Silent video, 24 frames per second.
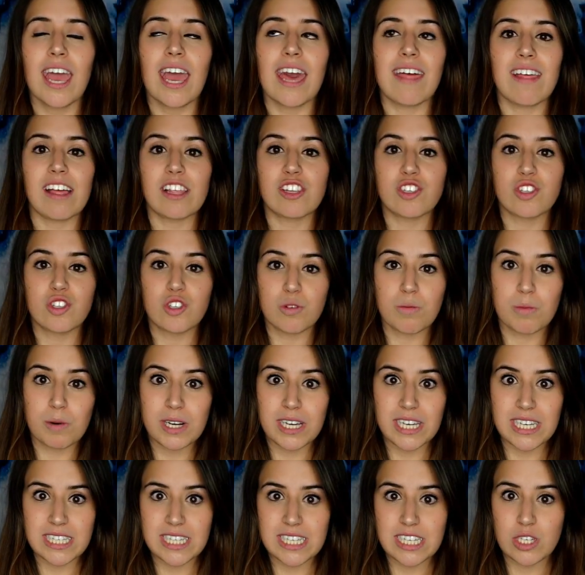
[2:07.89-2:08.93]
and that's super
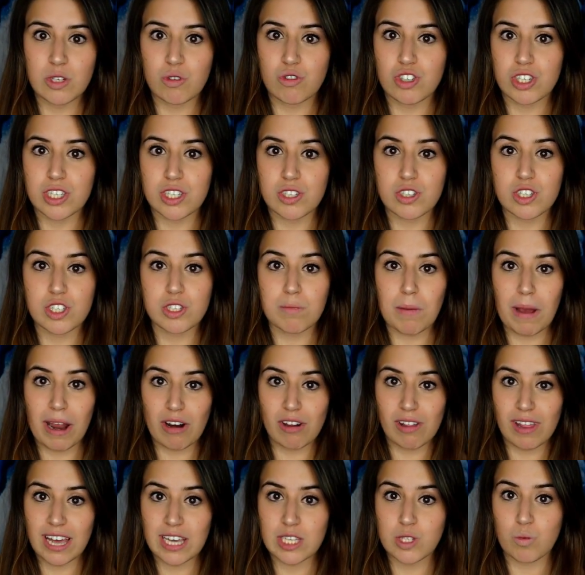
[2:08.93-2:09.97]
easy you just
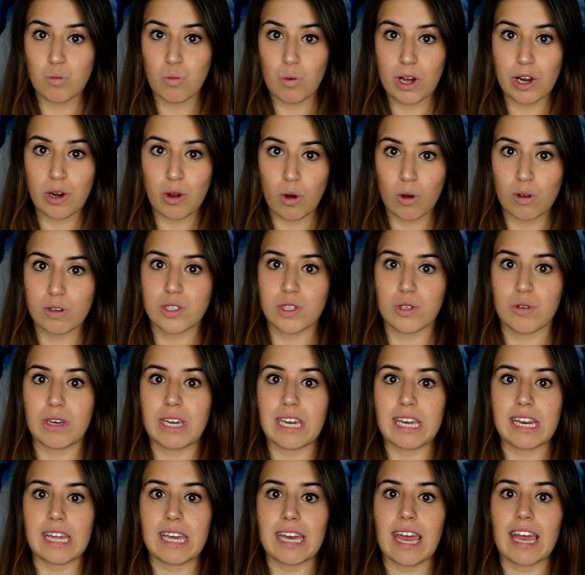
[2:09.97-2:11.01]
spiralize one whole
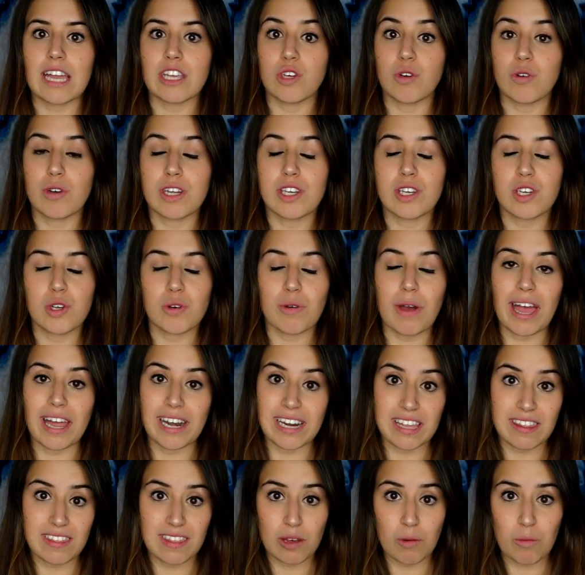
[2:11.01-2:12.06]
zucchini and you can do
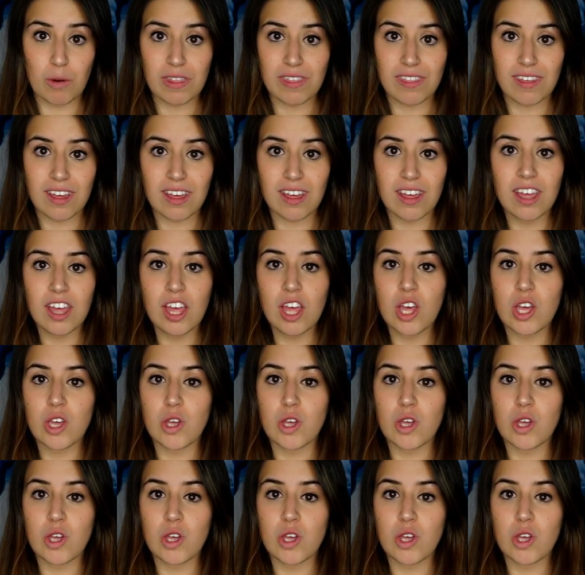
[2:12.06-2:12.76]
anything with it